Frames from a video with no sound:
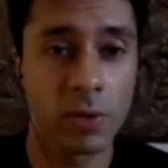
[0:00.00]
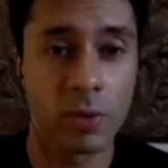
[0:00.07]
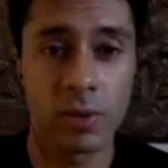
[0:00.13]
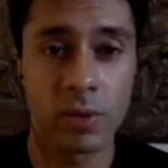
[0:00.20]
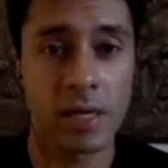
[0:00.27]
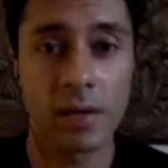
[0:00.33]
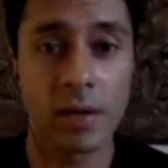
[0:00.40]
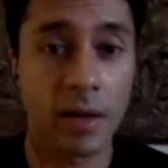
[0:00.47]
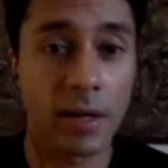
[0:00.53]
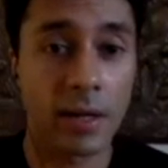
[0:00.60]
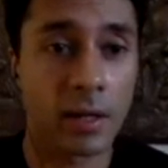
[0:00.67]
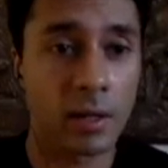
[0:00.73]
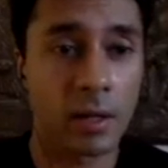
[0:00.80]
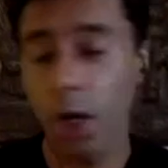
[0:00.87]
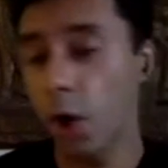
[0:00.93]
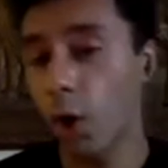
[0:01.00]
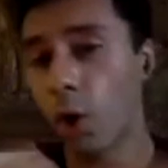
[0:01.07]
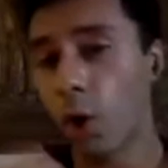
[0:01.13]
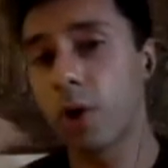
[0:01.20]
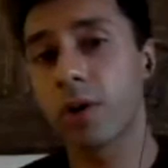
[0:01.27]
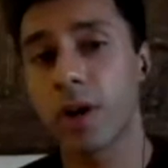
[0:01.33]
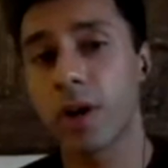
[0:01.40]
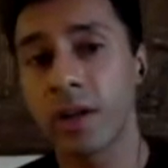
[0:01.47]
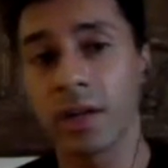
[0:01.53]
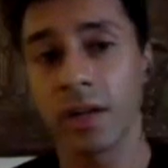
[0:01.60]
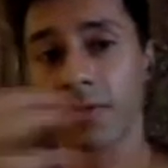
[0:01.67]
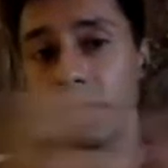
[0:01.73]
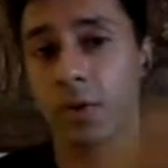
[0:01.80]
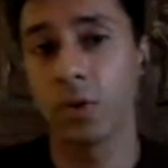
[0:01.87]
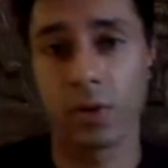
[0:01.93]
like running, or run if
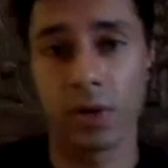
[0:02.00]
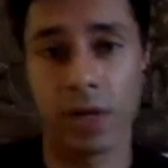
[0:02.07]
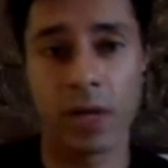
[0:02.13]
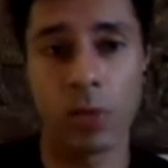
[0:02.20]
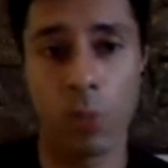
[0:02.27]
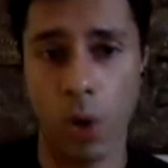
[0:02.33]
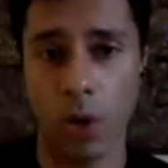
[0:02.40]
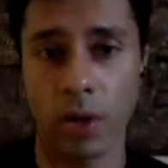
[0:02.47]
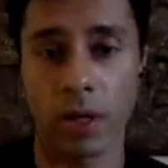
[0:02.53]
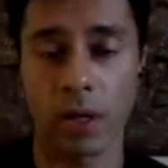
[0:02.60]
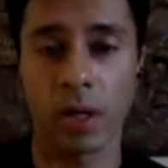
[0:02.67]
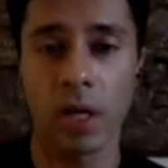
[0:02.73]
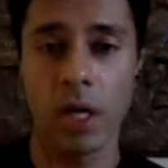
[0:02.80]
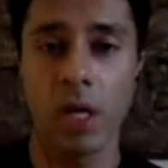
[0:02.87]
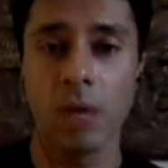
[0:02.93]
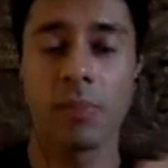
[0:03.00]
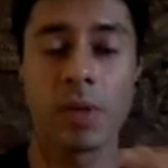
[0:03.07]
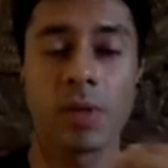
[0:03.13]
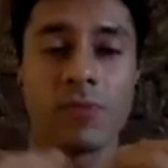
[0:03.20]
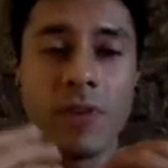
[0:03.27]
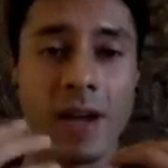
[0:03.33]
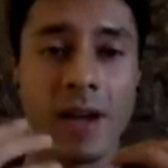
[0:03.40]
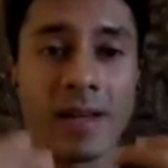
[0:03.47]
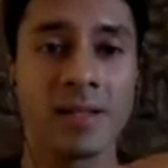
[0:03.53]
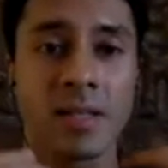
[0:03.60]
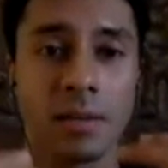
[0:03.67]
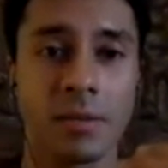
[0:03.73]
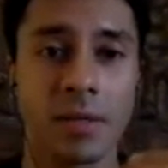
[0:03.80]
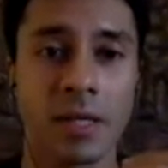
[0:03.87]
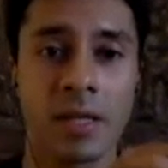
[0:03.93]
you don't like walking. But find
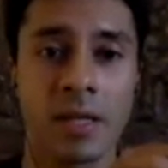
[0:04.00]
something that